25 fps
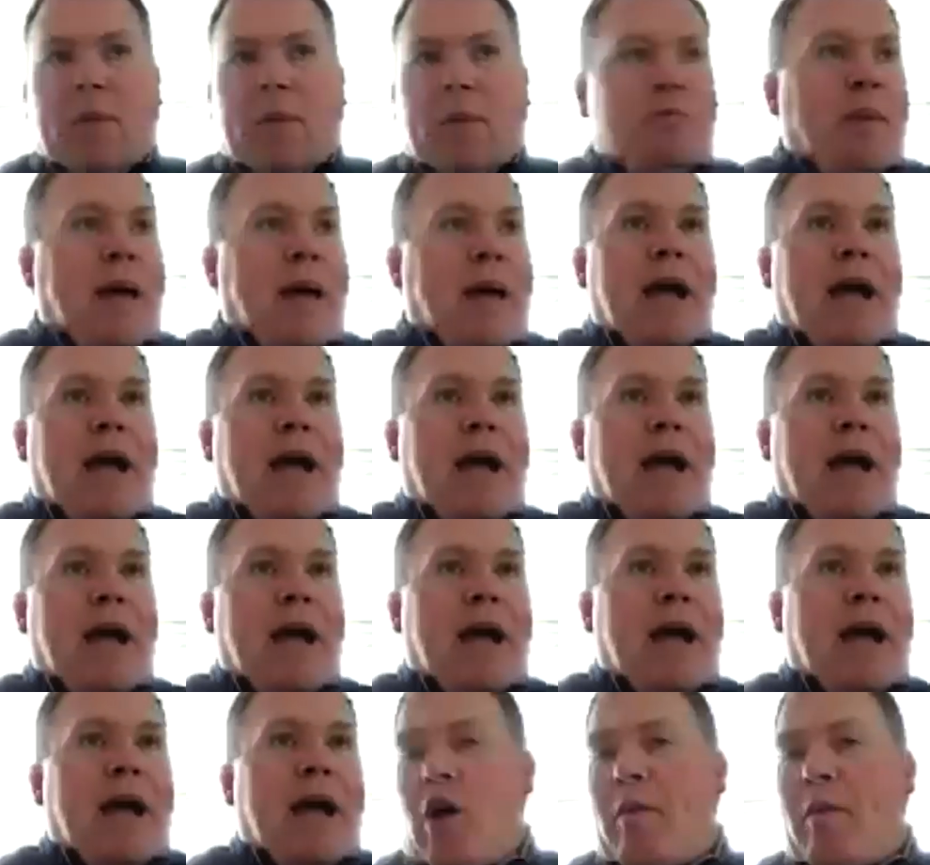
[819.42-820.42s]
back around and
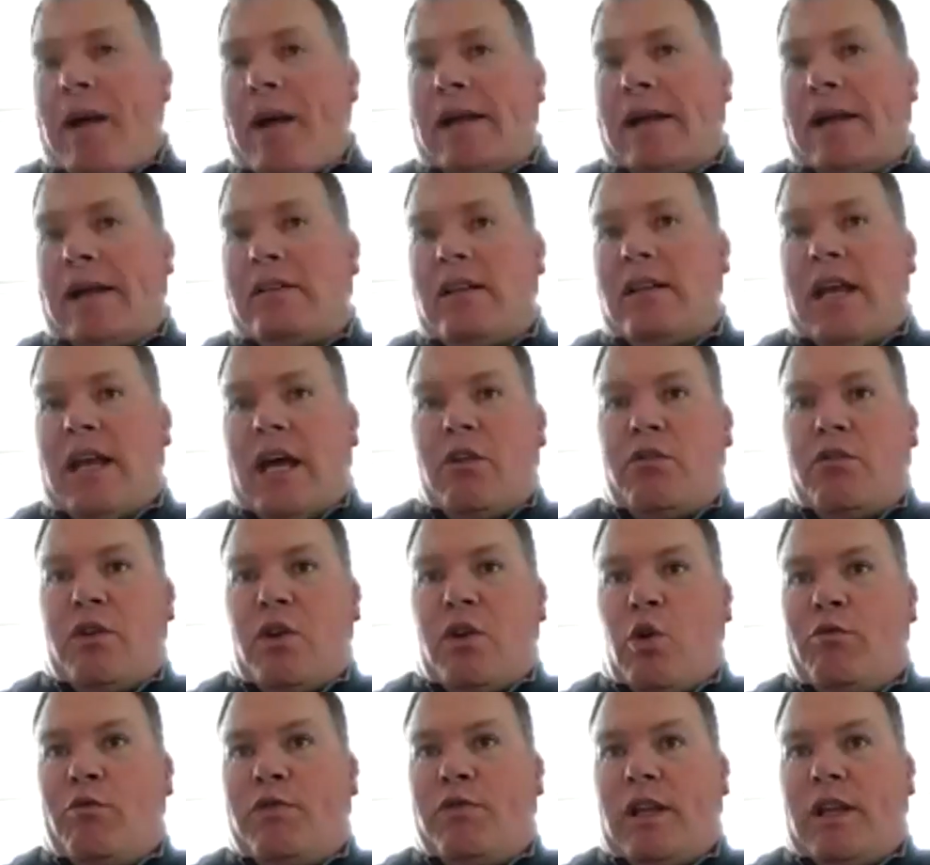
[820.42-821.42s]
we are back together, then
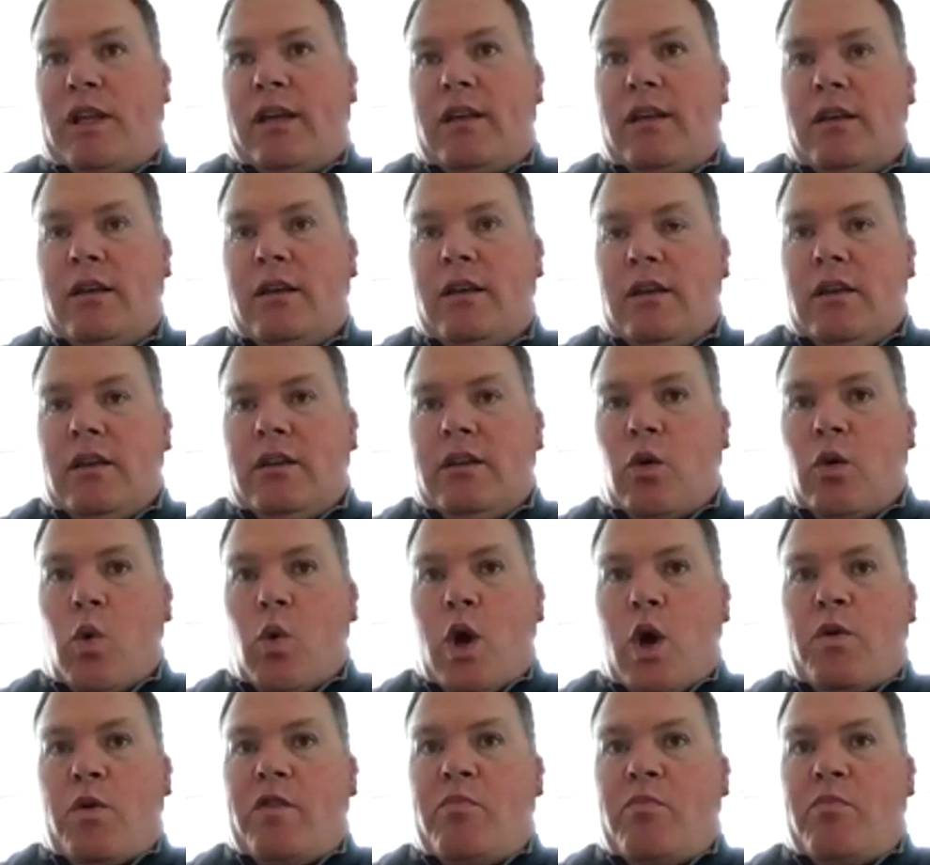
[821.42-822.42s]
hopefully the
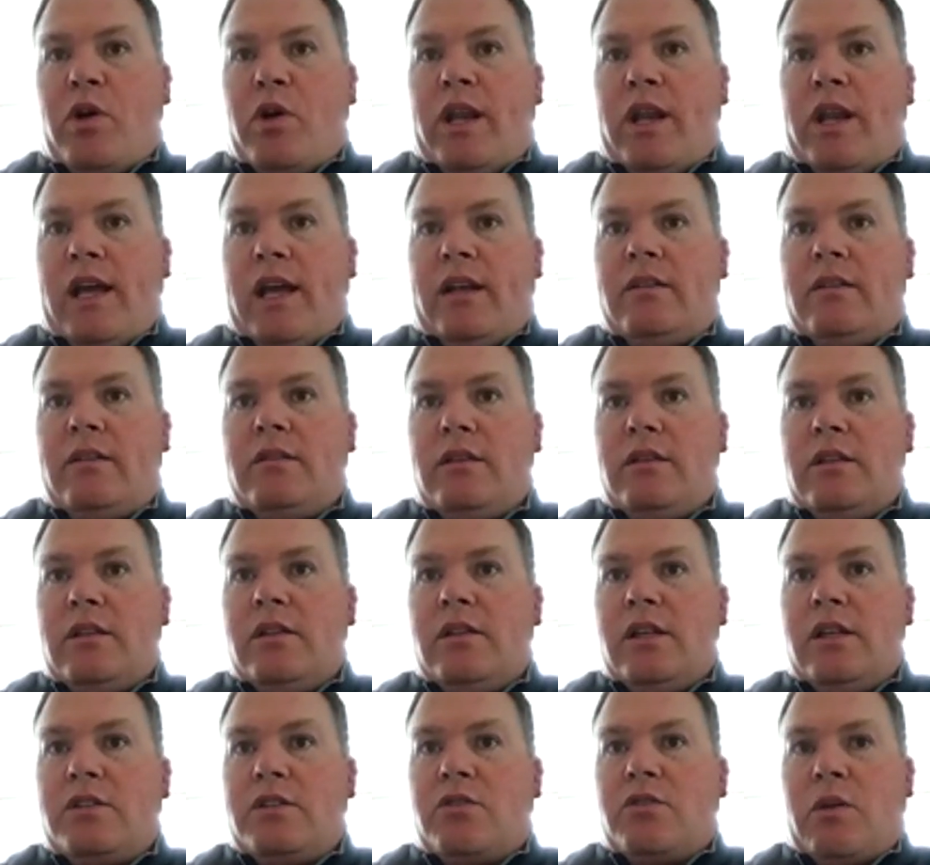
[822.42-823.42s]
work we've put in
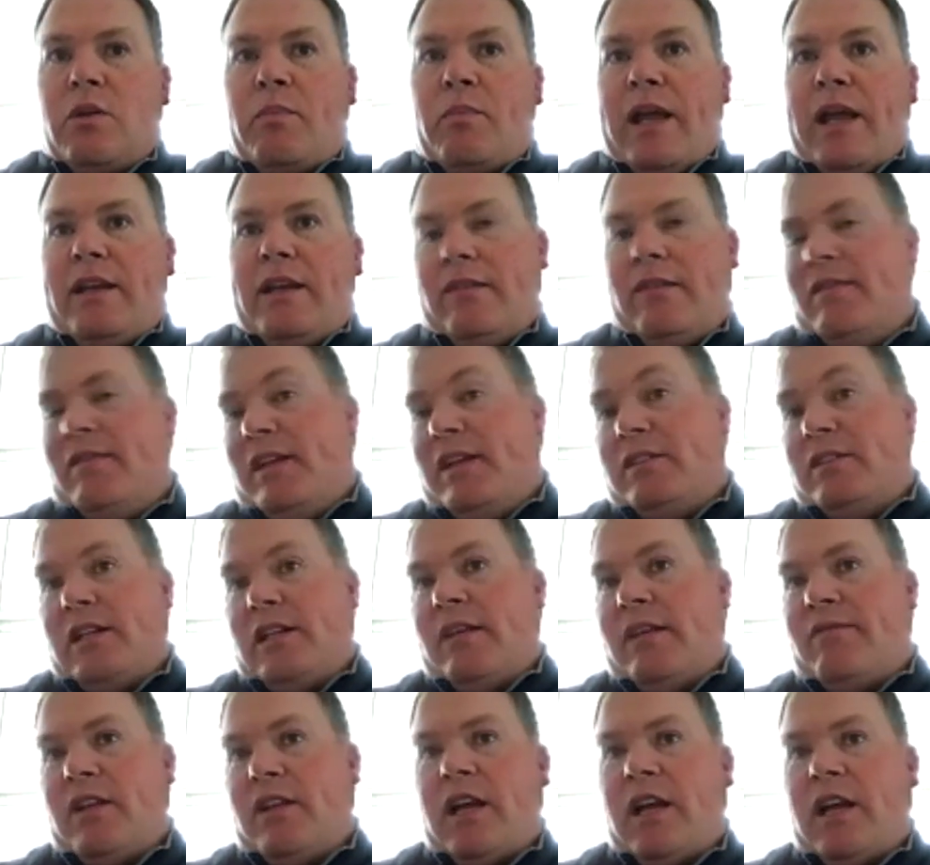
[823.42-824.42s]
is going to pay dividends.
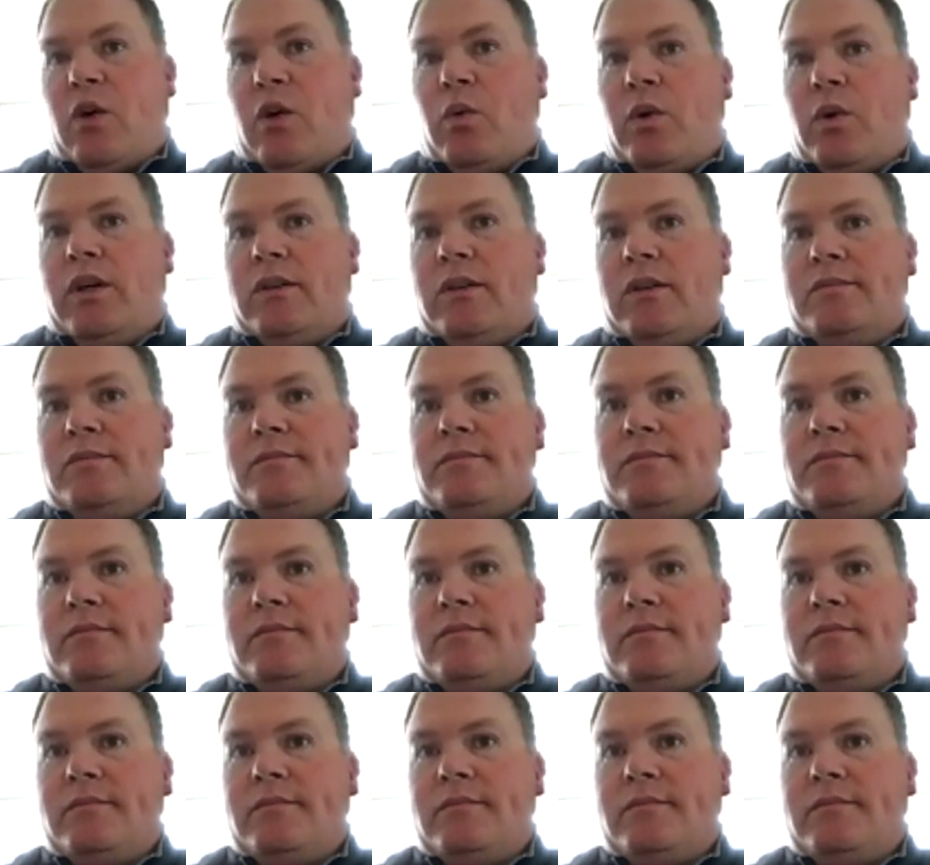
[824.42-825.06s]
And I feel like it will.